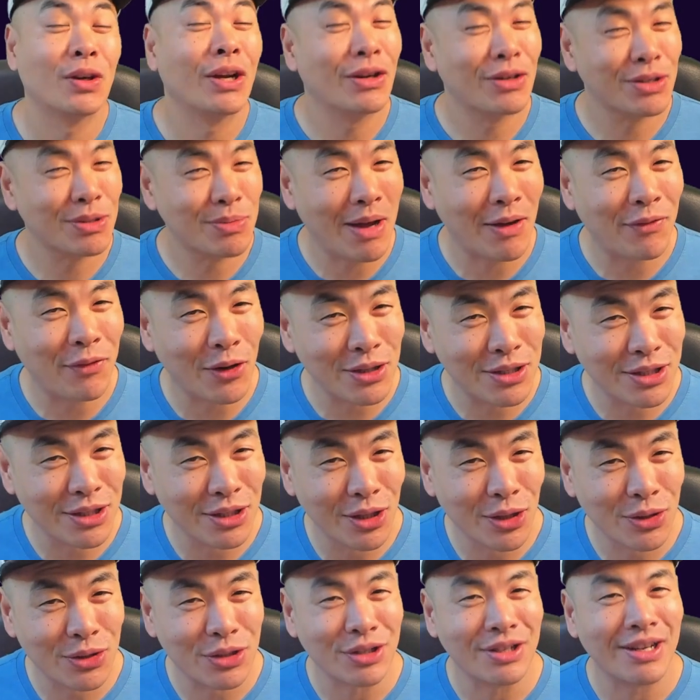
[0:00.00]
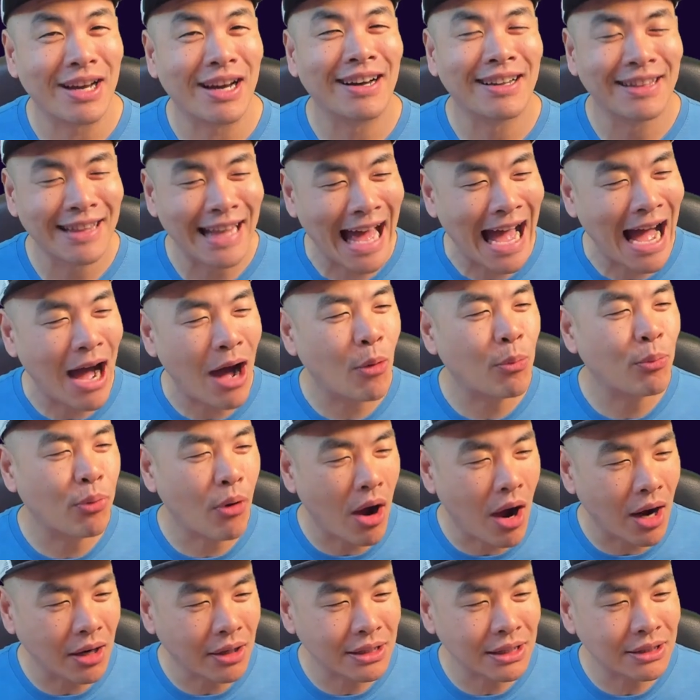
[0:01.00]
here's my first solution. Allow
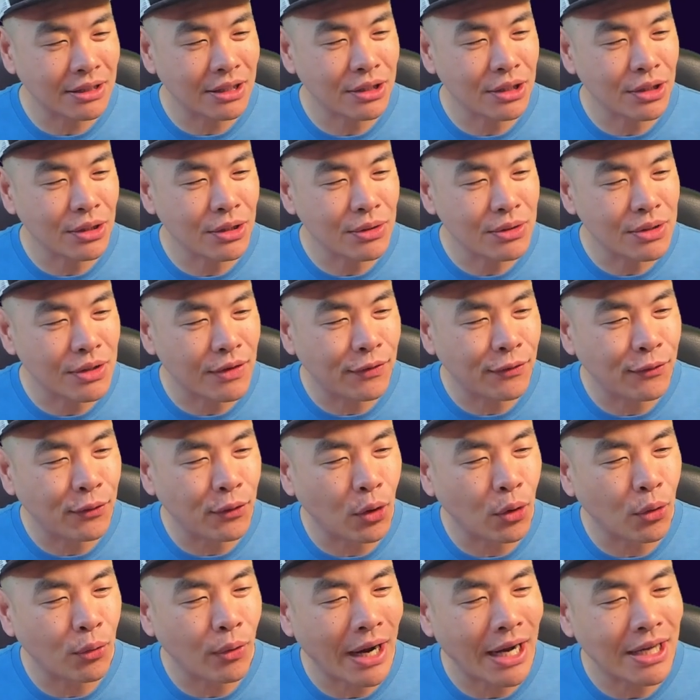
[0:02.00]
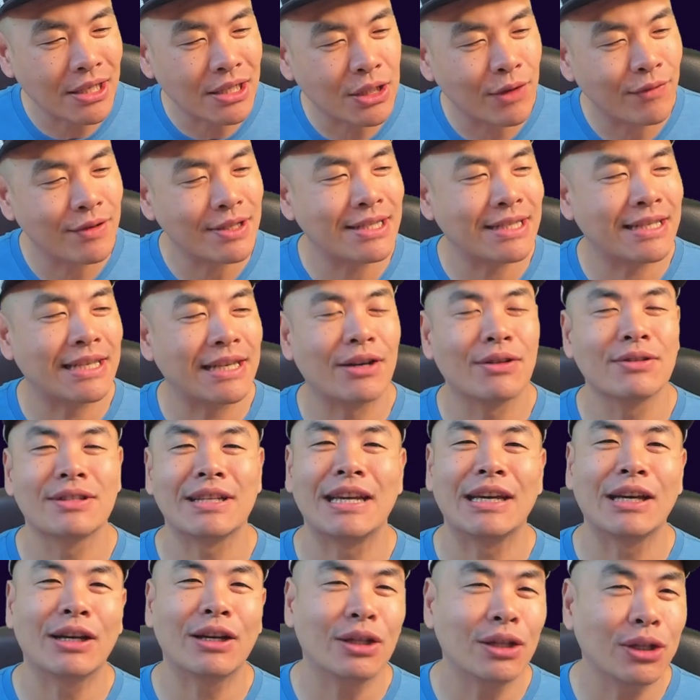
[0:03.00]
Brogni to use the full range of his skills,
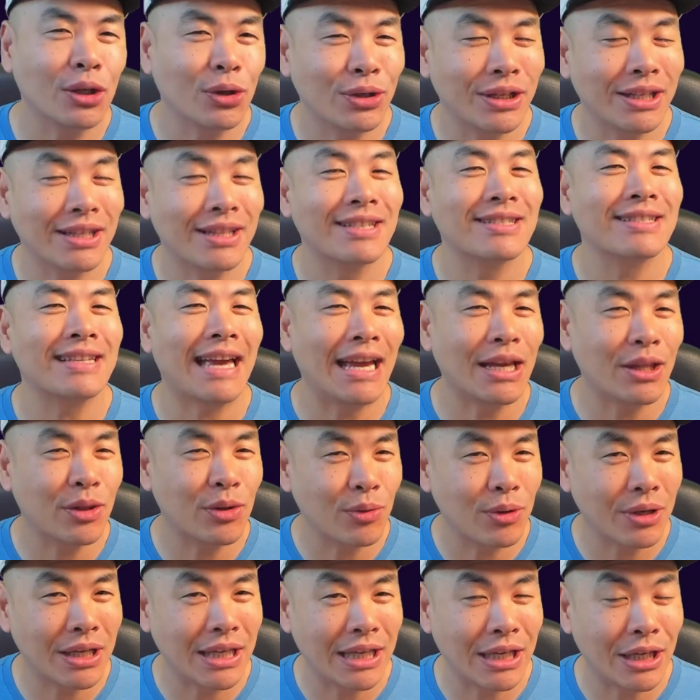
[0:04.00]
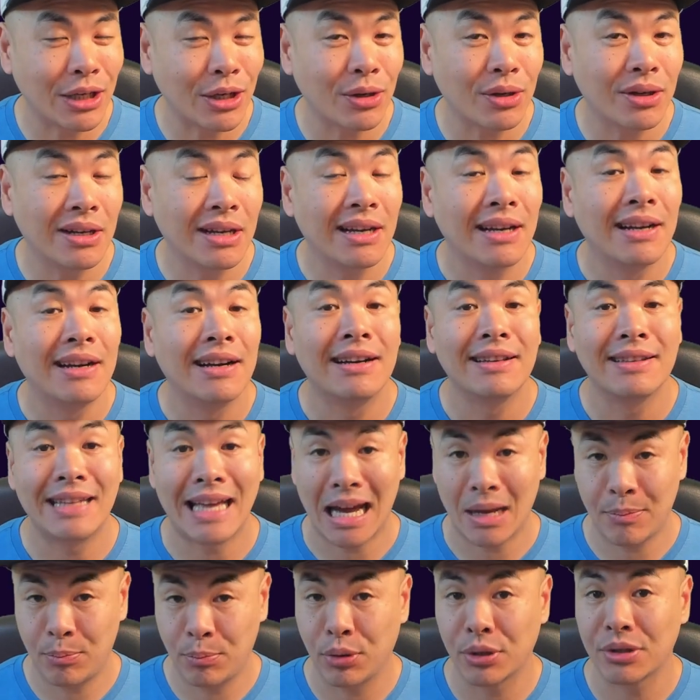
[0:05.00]
including this A3 here.
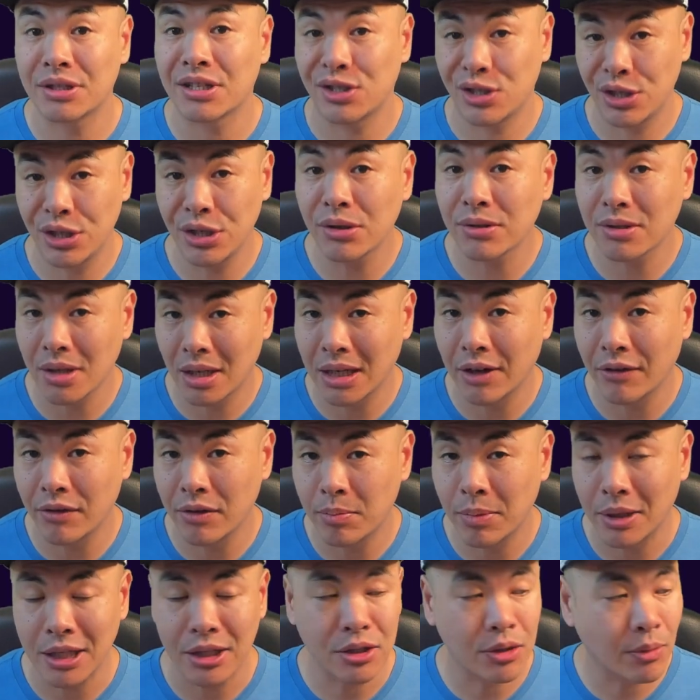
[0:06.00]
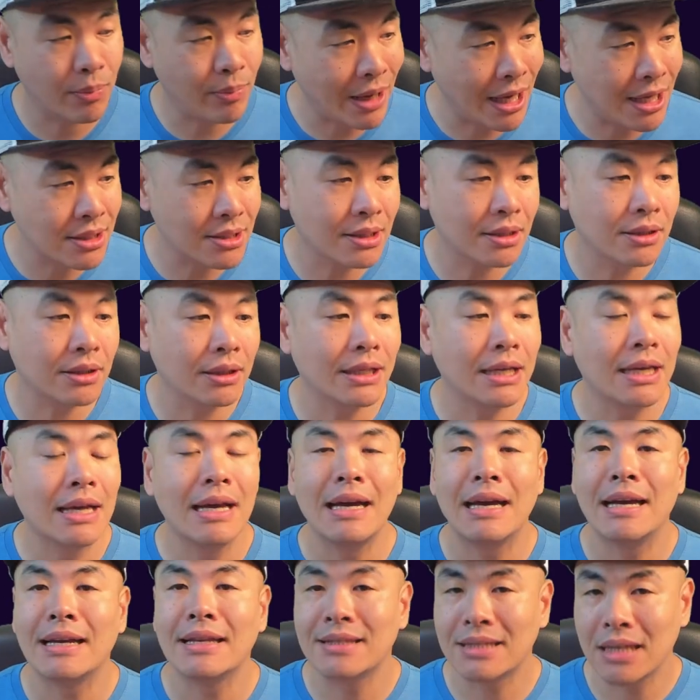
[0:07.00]
That puts shields on everybody. So basically,
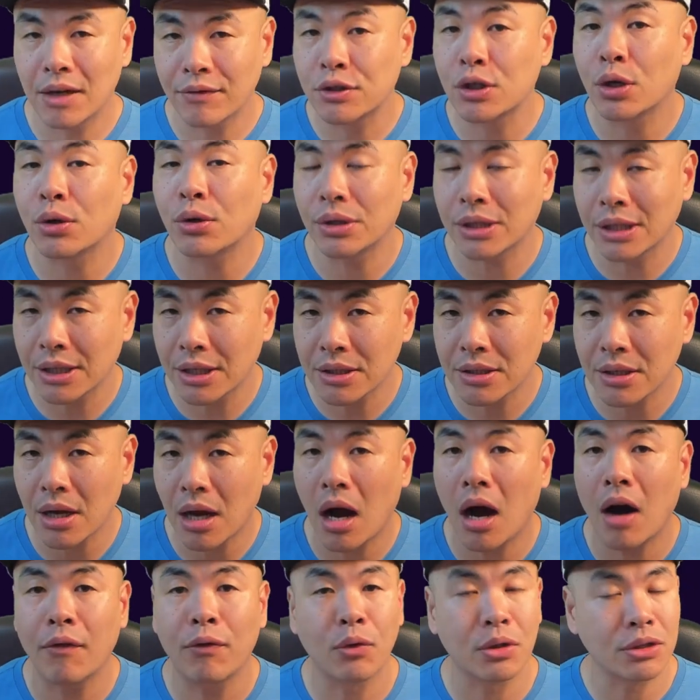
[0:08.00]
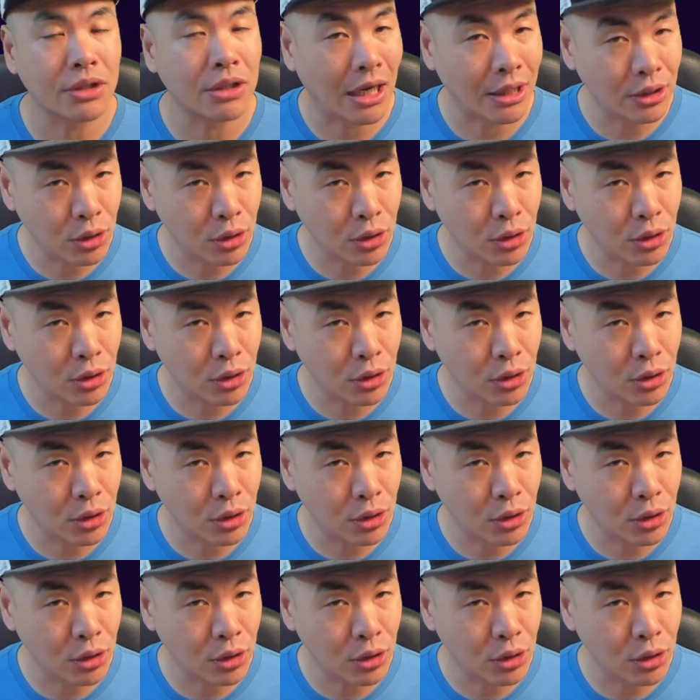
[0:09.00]
instead of turning this off, which I